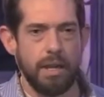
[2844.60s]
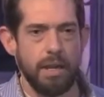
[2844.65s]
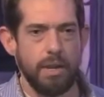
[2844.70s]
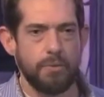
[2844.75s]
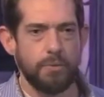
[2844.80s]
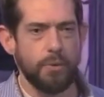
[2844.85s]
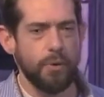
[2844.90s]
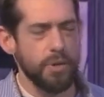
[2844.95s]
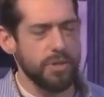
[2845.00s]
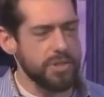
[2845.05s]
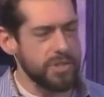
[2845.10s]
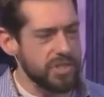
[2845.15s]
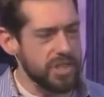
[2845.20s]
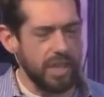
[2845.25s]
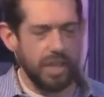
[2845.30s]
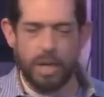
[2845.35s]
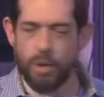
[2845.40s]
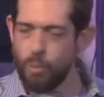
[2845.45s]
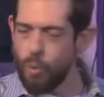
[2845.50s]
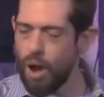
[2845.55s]
for a
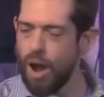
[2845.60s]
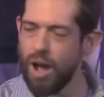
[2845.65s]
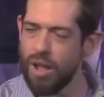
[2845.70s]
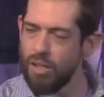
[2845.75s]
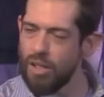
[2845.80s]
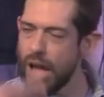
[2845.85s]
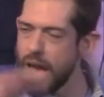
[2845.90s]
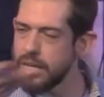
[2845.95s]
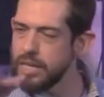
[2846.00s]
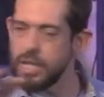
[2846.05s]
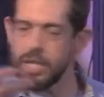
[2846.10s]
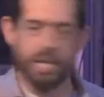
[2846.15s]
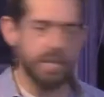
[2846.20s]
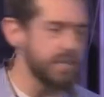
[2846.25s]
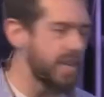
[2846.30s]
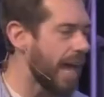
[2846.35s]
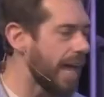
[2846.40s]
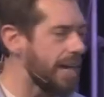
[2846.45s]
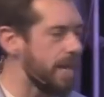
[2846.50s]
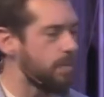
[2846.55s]
silly wall locker because
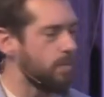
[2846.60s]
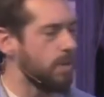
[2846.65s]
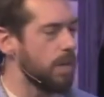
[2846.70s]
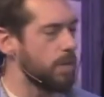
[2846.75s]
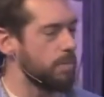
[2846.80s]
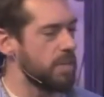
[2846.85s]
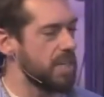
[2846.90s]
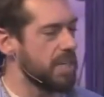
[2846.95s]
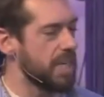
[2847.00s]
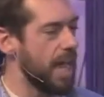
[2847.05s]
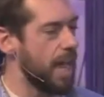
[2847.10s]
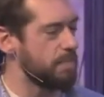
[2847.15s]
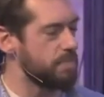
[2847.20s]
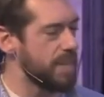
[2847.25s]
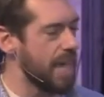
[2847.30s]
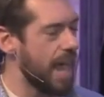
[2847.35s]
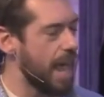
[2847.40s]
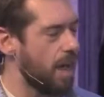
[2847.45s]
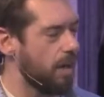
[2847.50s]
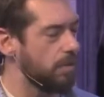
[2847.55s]
I didn't want to be kept
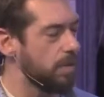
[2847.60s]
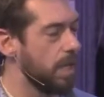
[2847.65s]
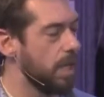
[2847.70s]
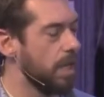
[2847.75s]
out.